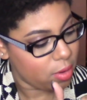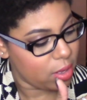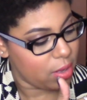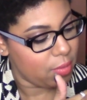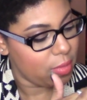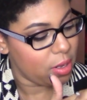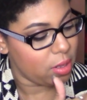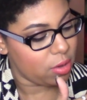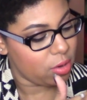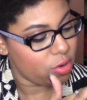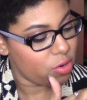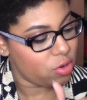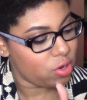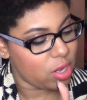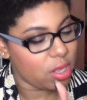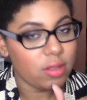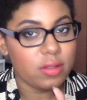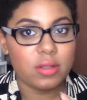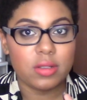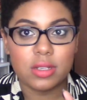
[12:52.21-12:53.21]
I mean, they're
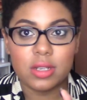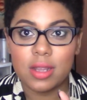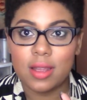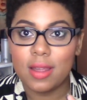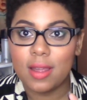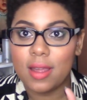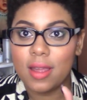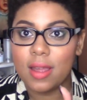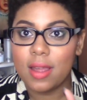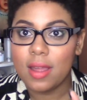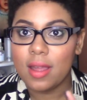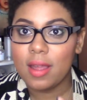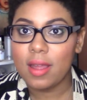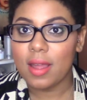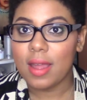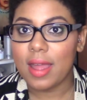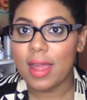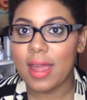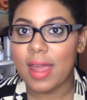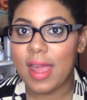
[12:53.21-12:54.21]
just
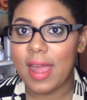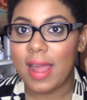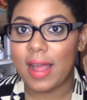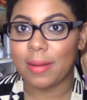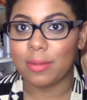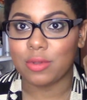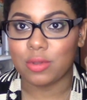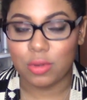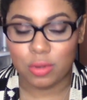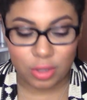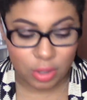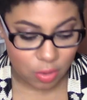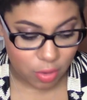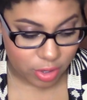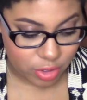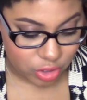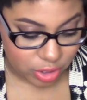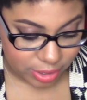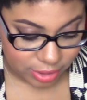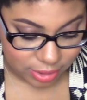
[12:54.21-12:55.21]
absolutely
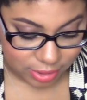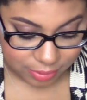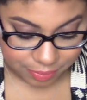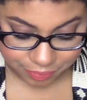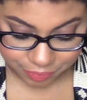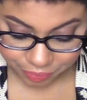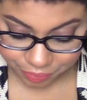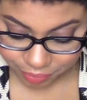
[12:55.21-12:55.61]
gorgeous.